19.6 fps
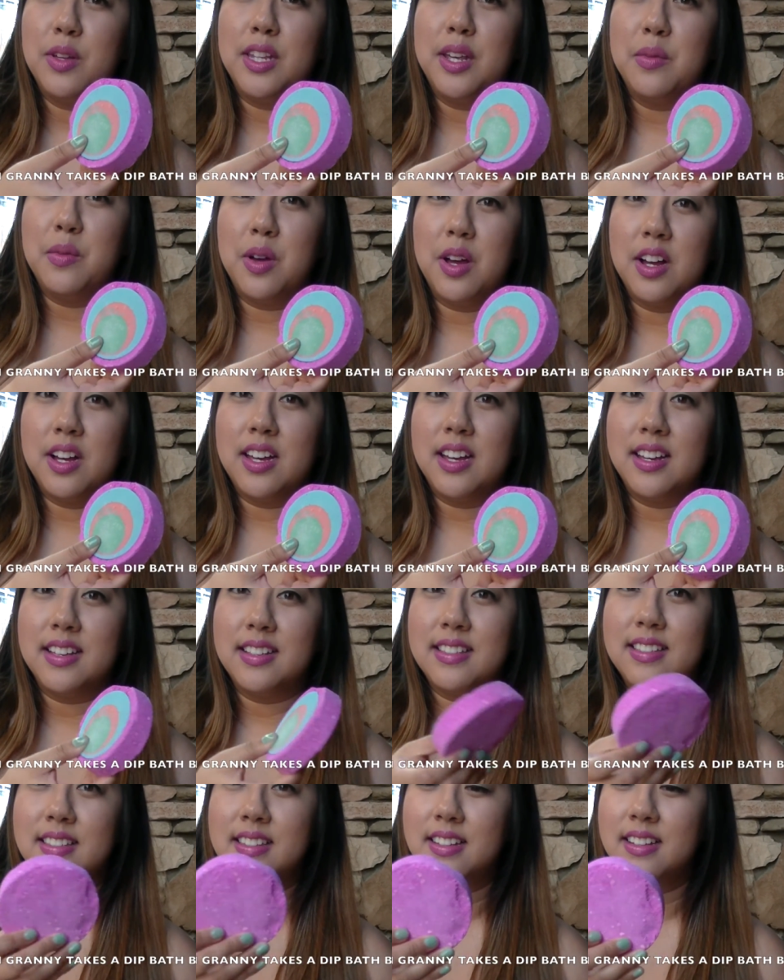Willy
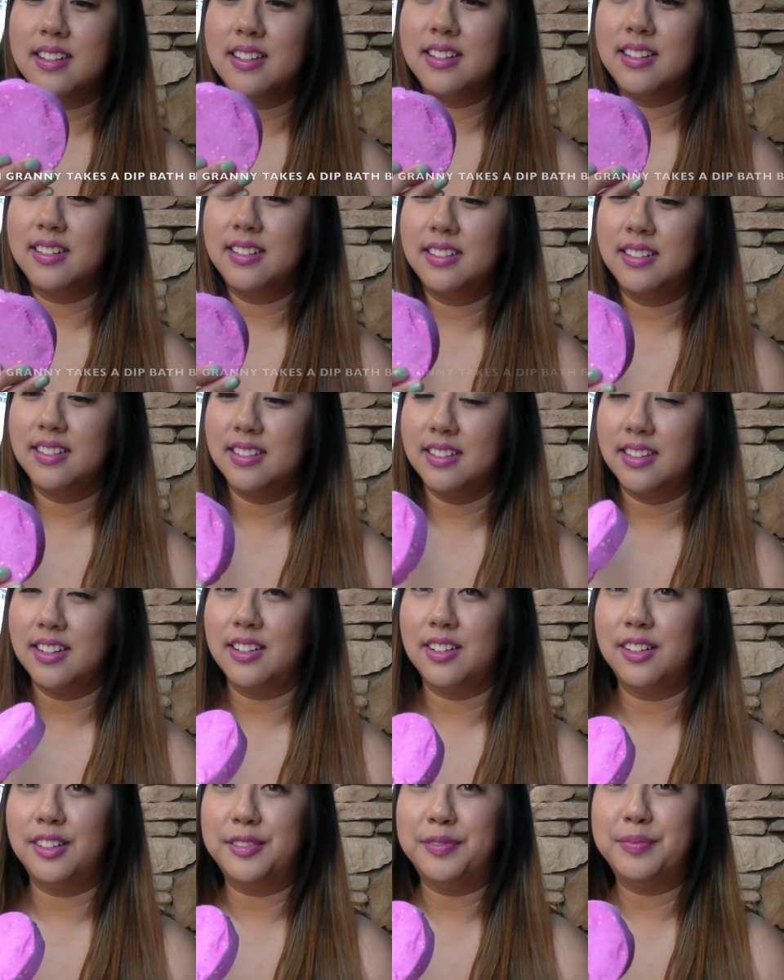Wonka's mm -hmm.
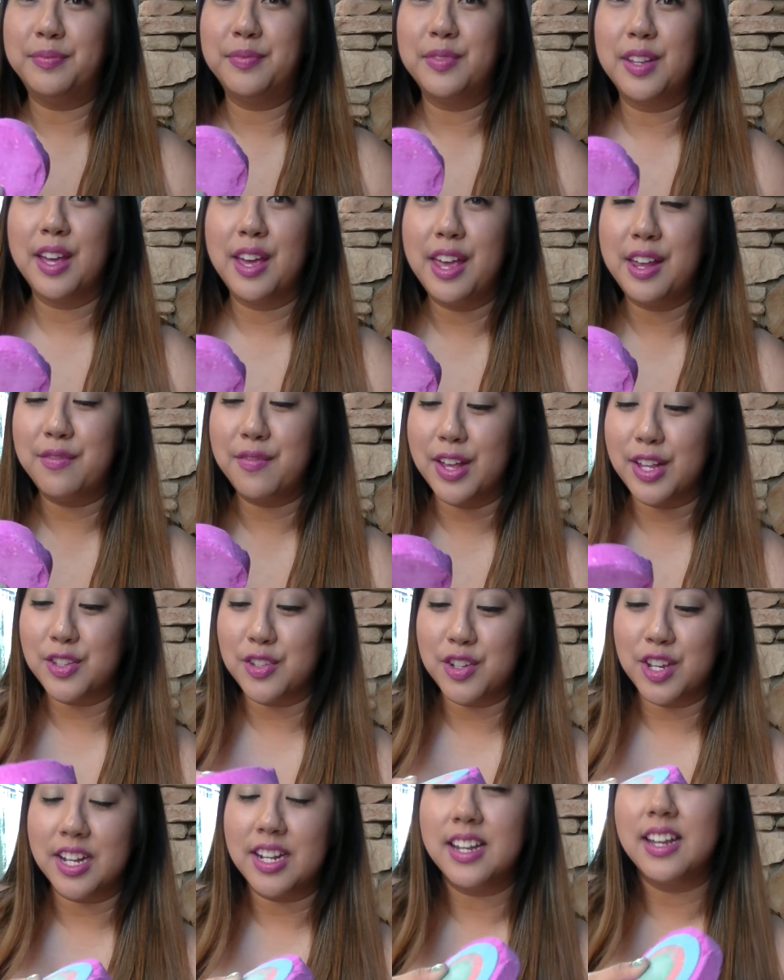little
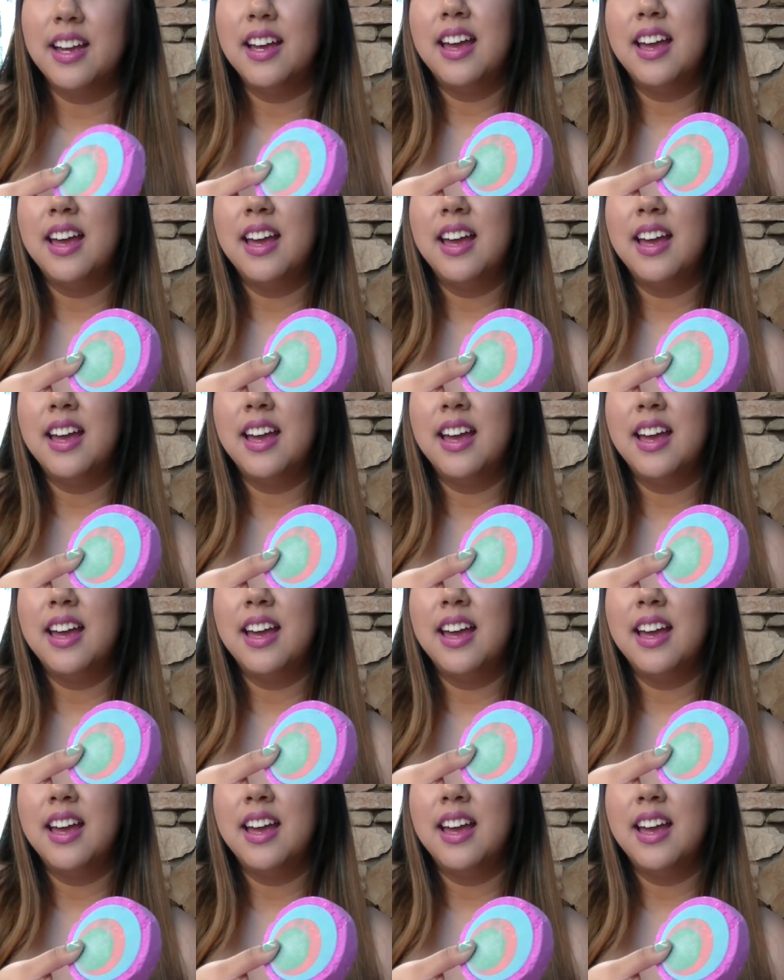invention.